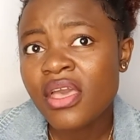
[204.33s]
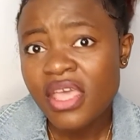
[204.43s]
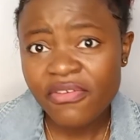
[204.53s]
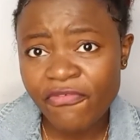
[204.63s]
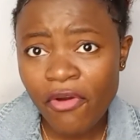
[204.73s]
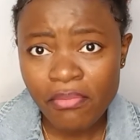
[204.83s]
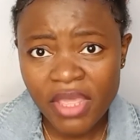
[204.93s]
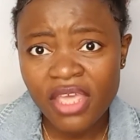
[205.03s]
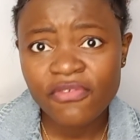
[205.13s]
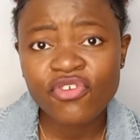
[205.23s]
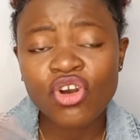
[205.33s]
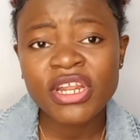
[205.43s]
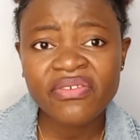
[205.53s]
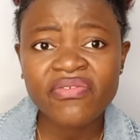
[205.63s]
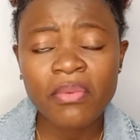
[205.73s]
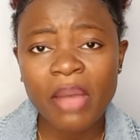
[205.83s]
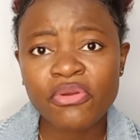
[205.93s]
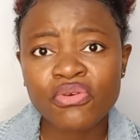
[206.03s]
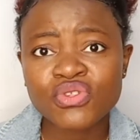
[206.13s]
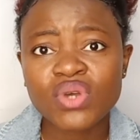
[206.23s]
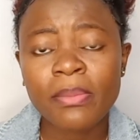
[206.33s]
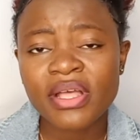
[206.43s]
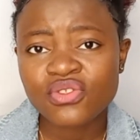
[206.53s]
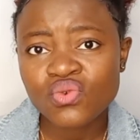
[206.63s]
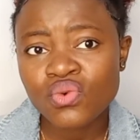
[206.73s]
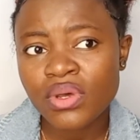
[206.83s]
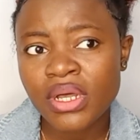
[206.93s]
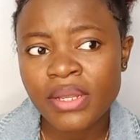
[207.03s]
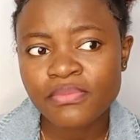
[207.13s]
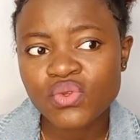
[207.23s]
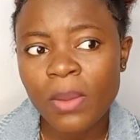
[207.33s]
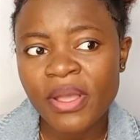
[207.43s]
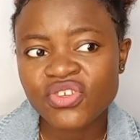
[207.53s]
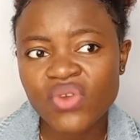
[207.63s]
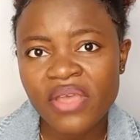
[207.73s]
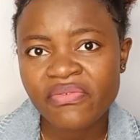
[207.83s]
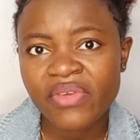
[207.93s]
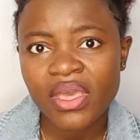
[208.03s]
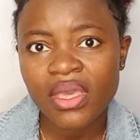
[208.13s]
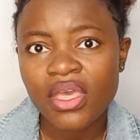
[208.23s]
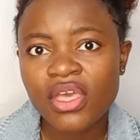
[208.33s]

if for me if you're leaving from cameroon to come and do um to come and drive here